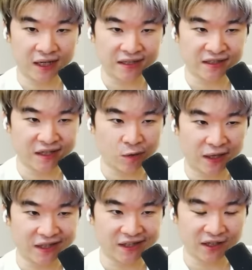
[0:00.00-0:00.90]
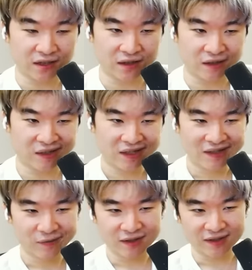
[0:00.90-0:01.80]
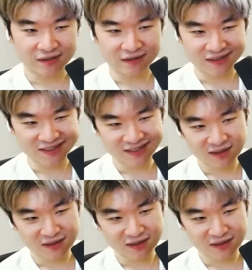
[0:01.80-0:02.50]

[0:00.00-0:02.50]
I see white dots here, which is.